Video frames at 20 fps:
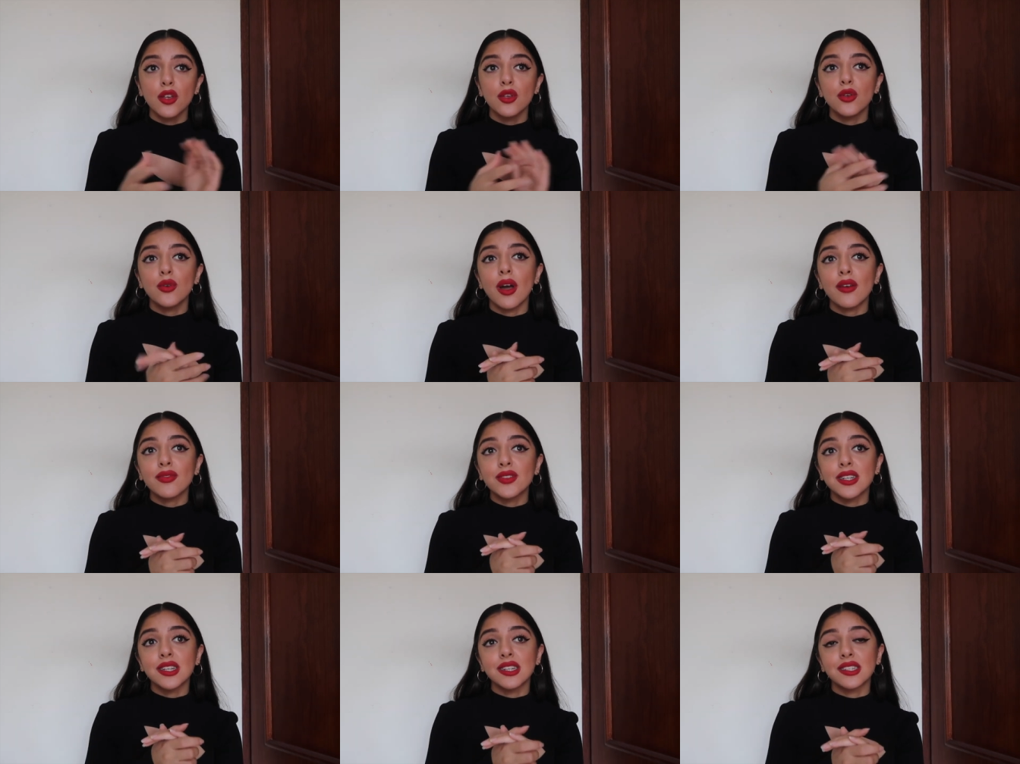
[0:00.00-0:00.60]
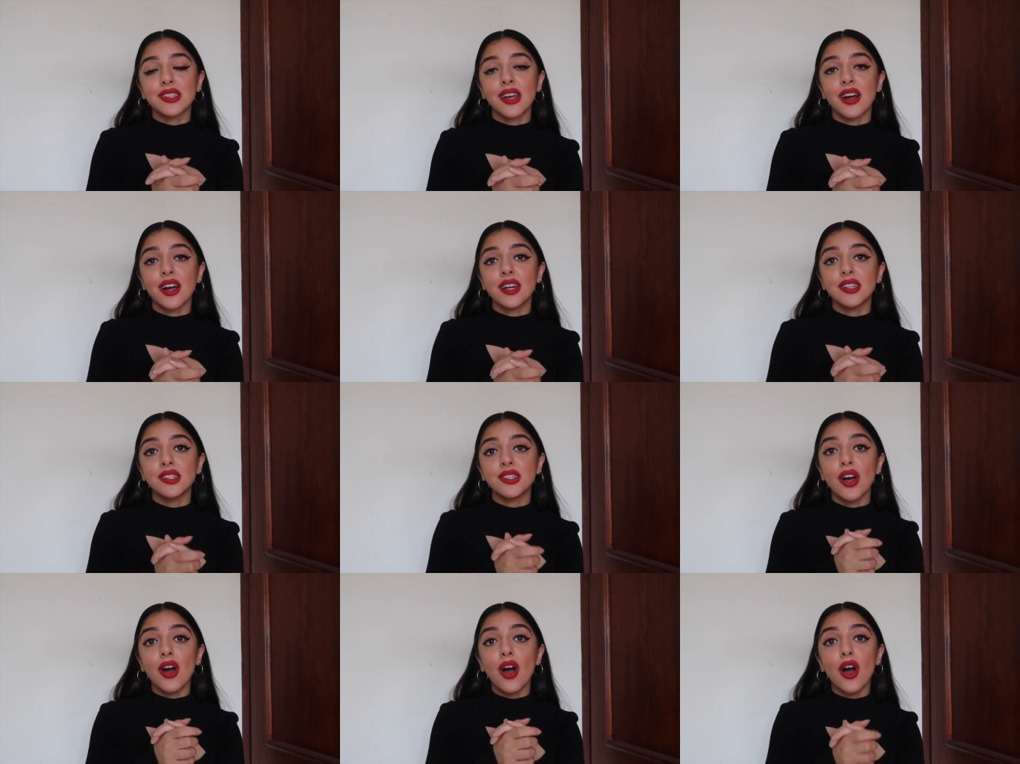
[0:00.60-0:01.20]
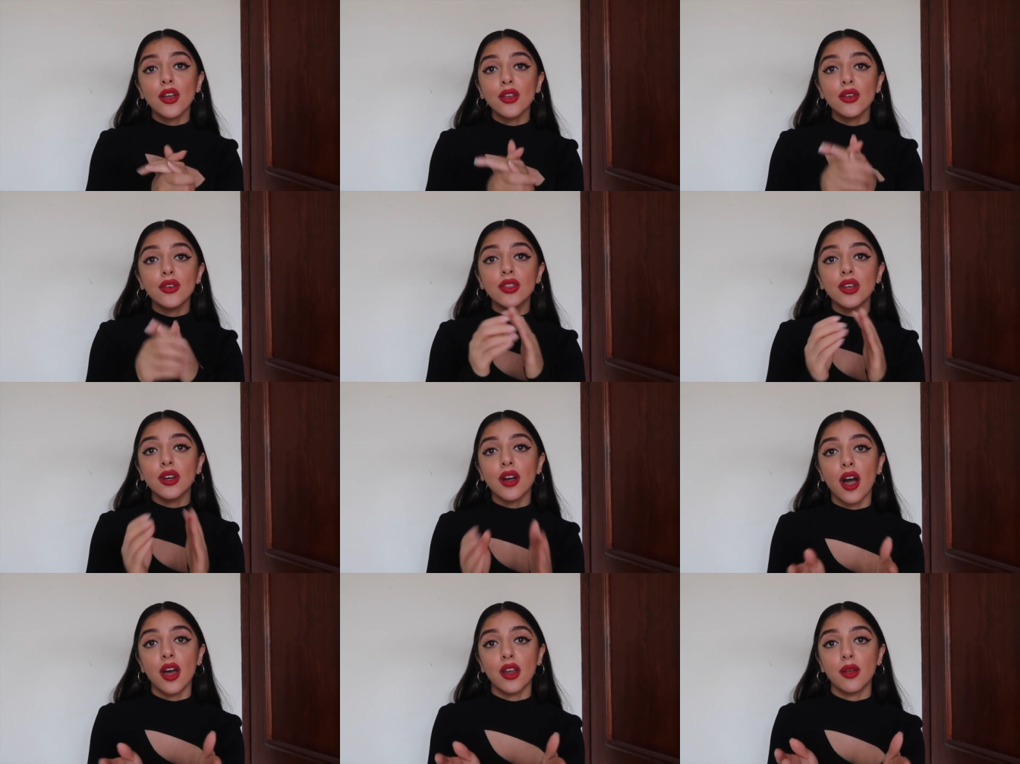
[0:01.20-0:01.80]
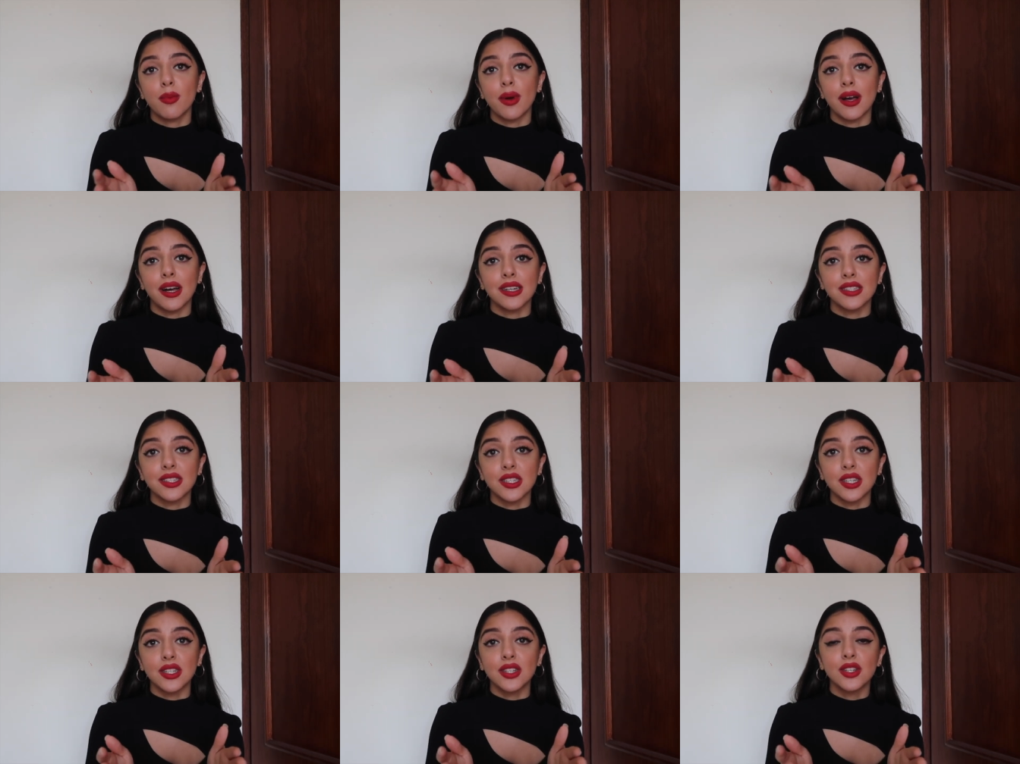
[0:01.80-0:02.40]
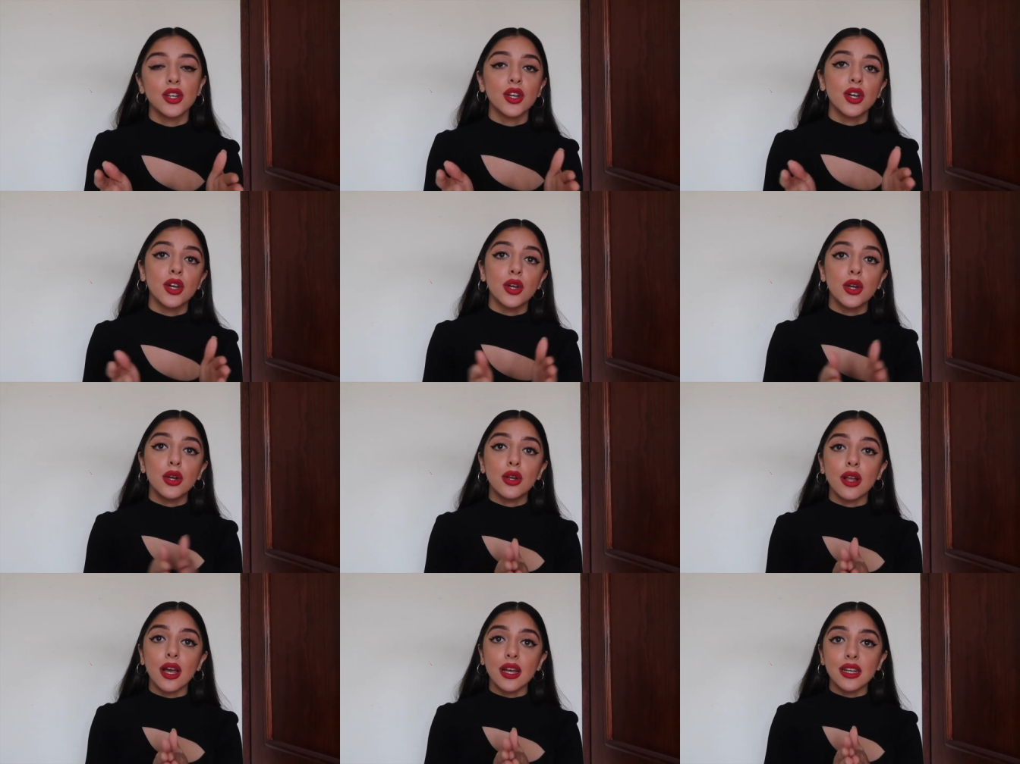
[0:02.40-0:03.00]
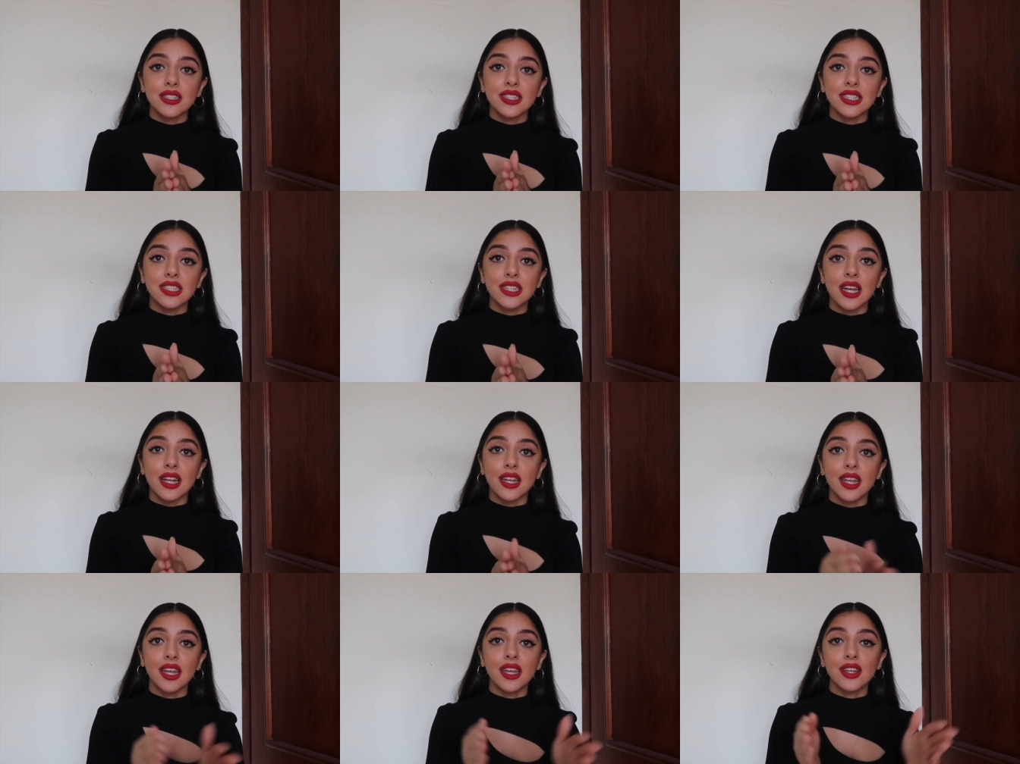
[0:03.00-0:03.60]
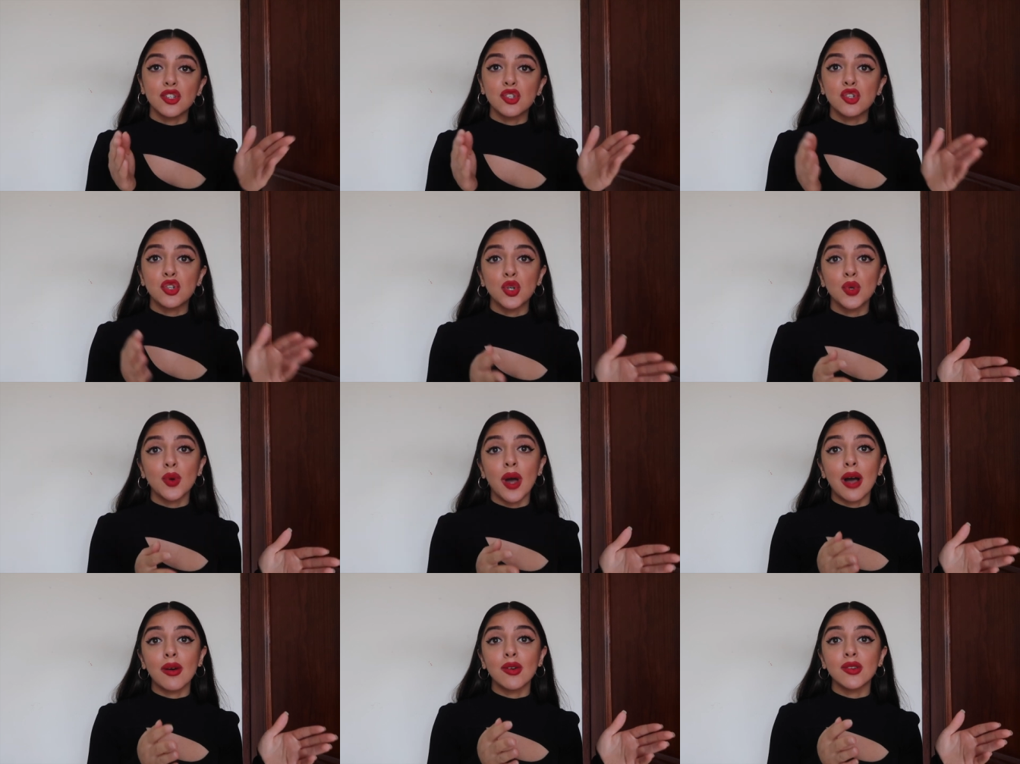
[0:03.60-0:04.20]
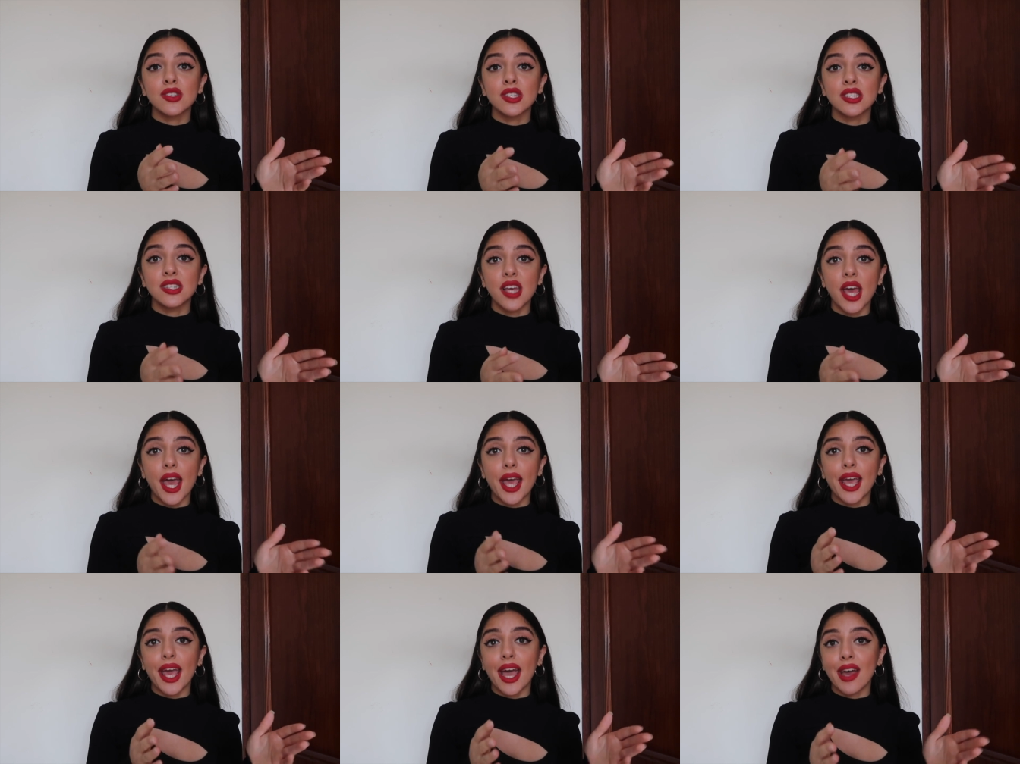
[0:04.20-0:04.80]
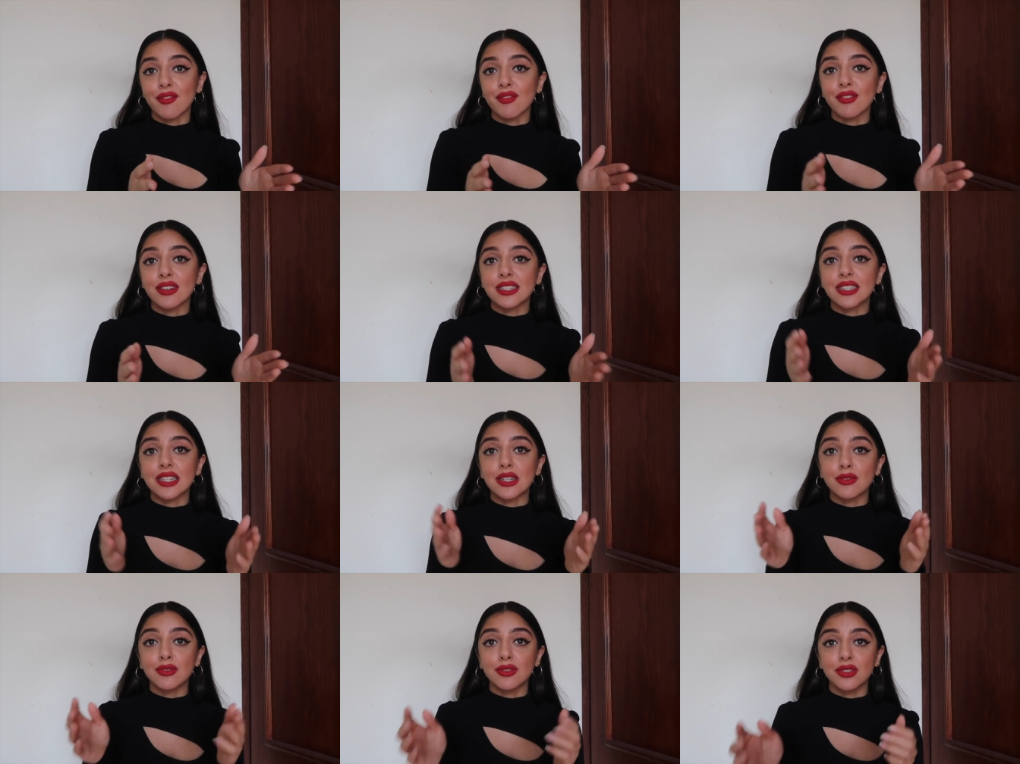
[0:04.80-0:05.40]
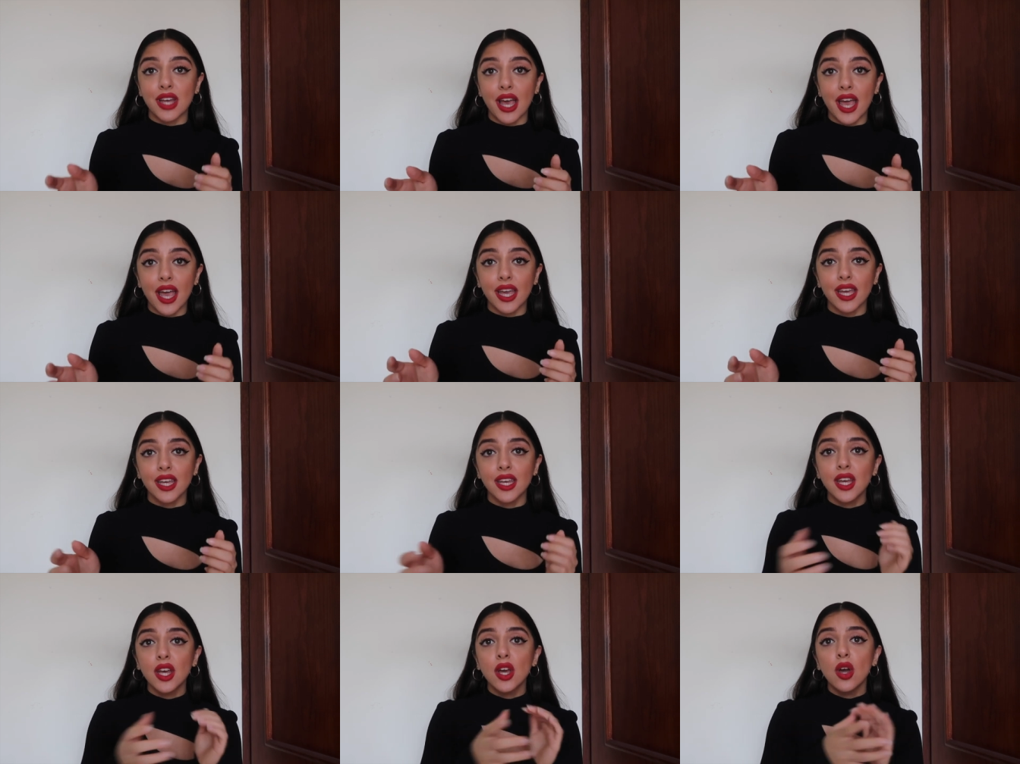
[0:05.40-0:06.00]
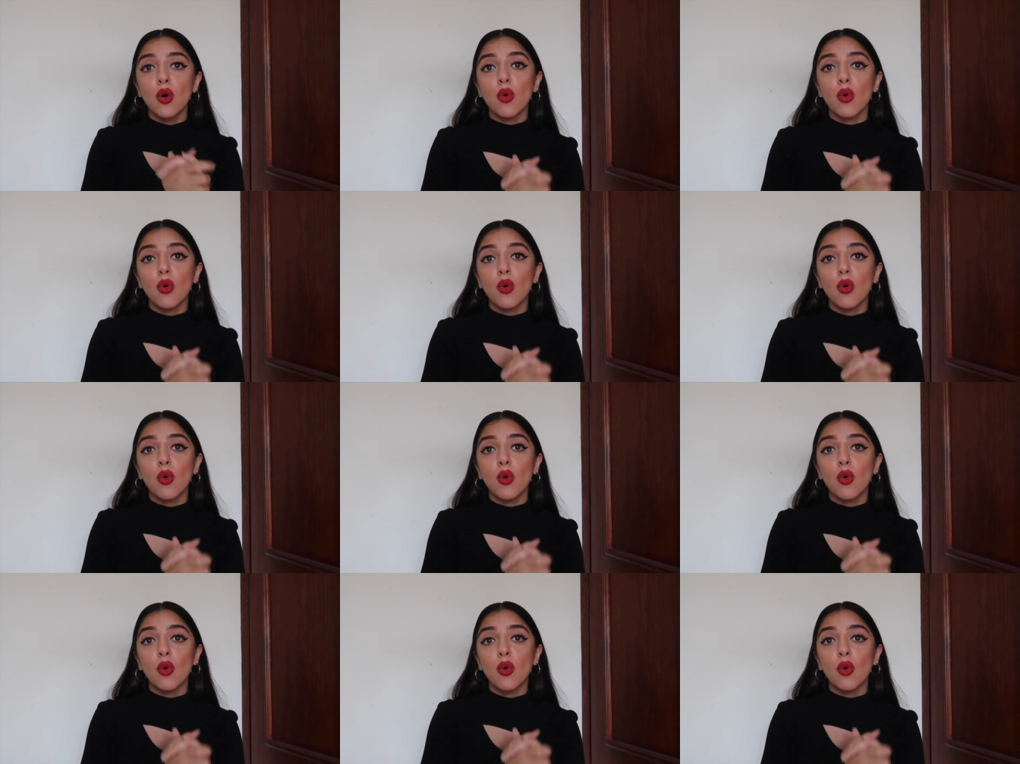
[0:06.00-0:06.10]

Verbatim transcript: you have to decide, are you the kind of person who likes to study two hours a day every single day?